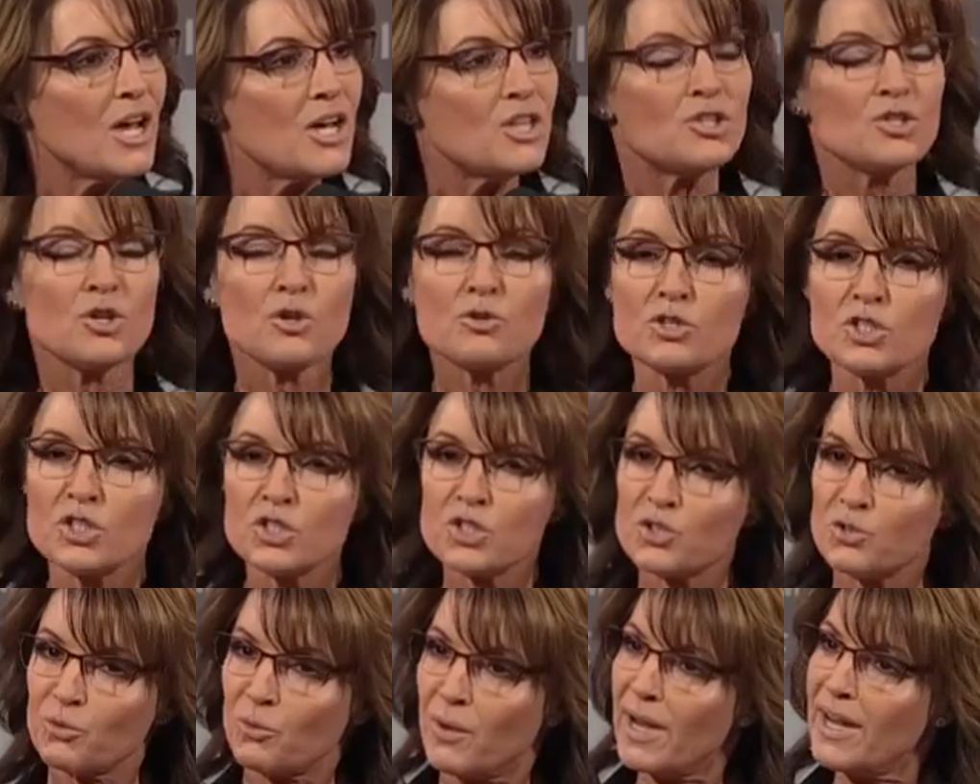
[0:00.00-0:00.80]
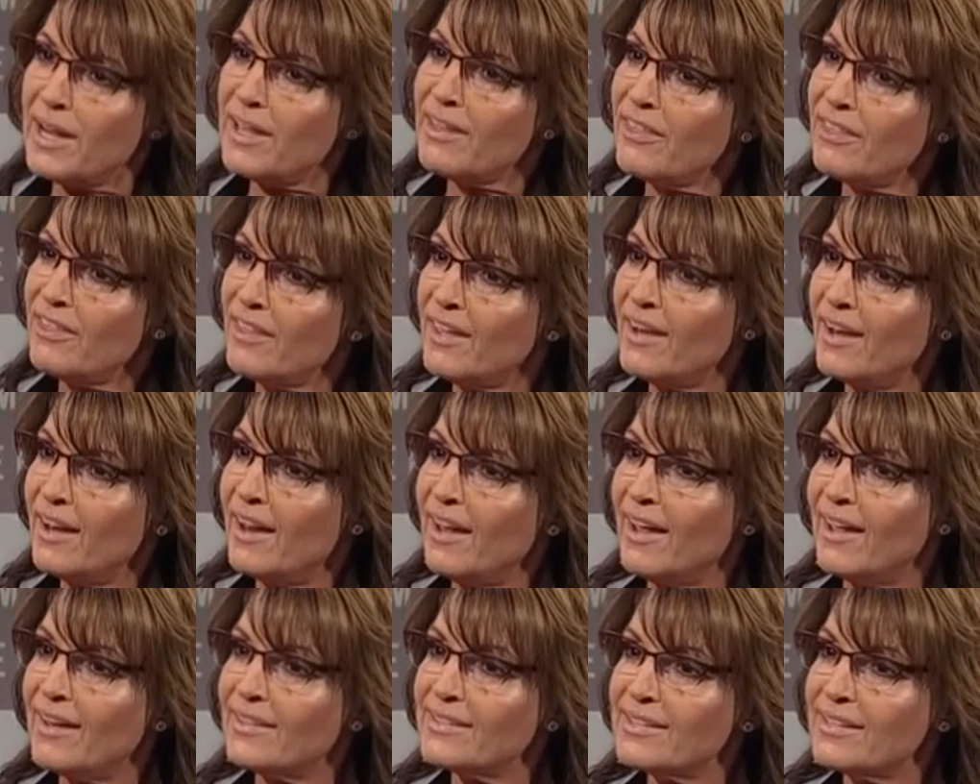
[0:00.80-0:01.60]
So strengthen
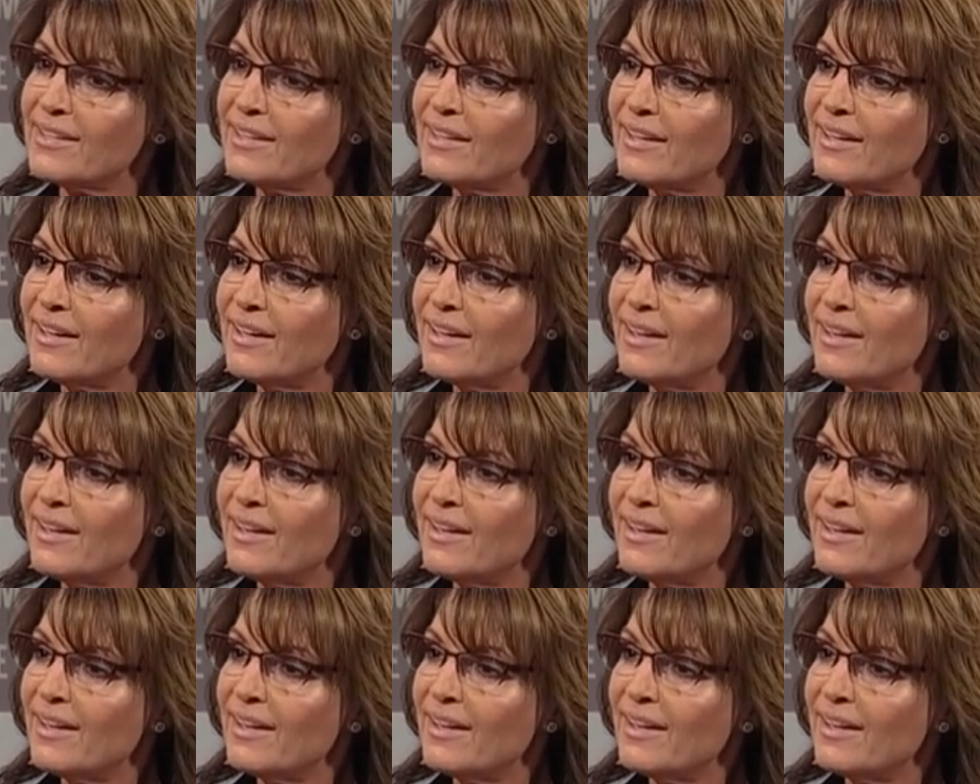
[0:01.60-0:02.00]
it.